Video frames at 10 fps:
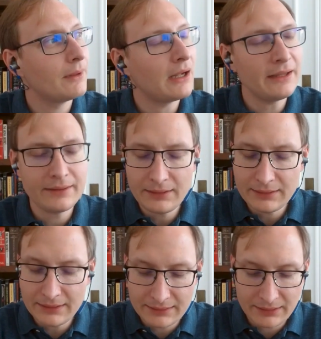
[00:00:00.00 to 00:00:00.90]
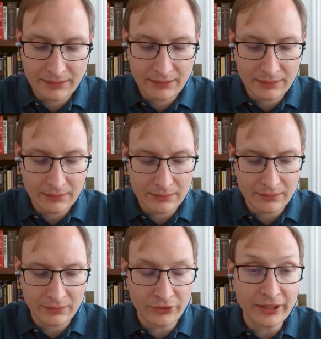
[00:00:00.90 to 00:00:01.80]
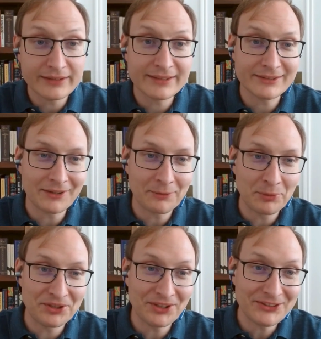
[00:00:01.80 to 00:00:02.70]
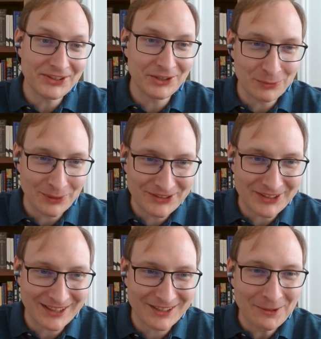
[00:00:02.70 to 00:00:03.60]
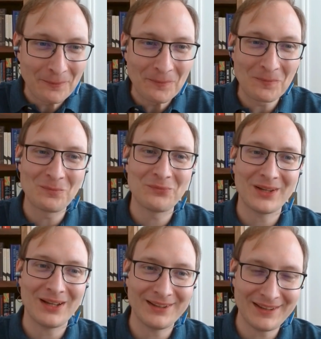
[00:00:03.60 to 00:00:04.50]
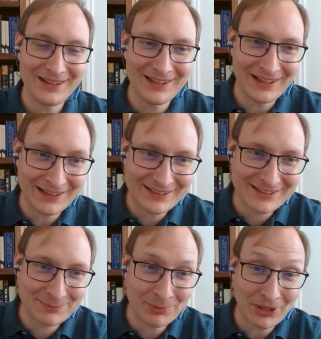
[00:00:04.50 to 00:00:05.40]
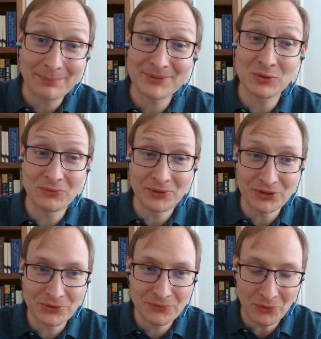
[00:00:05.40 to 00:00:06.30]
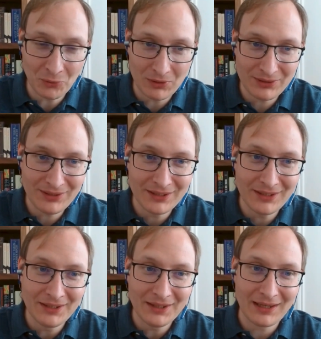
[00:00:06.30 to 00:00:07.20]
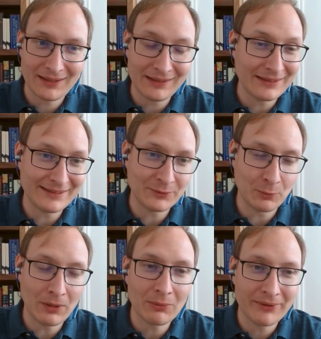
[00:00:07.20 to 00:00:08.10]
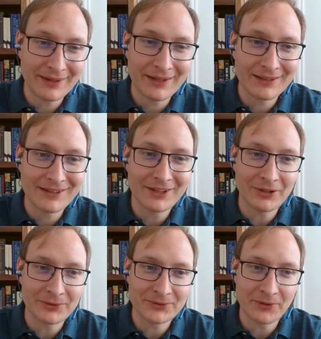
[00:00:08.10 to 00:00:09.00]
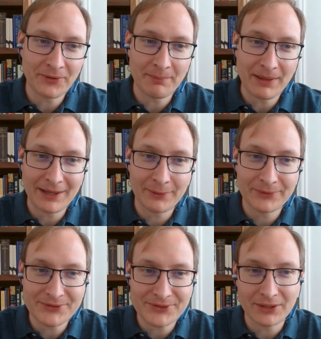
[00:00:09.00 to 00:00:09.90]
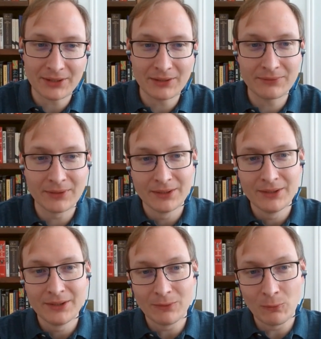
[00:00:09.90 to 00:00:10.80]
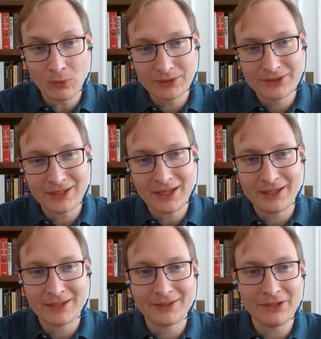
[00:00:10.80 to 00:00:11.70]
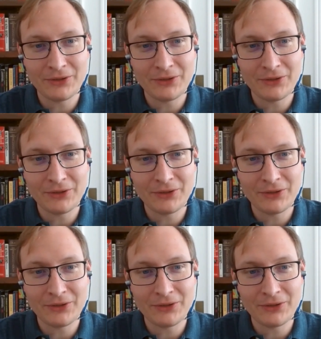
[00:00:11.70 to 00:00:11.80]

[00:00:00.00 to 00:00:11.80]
I think that the United States government does need a reset. I think it's perhaps overdue for one. I think this is well within sort of the bounds of what a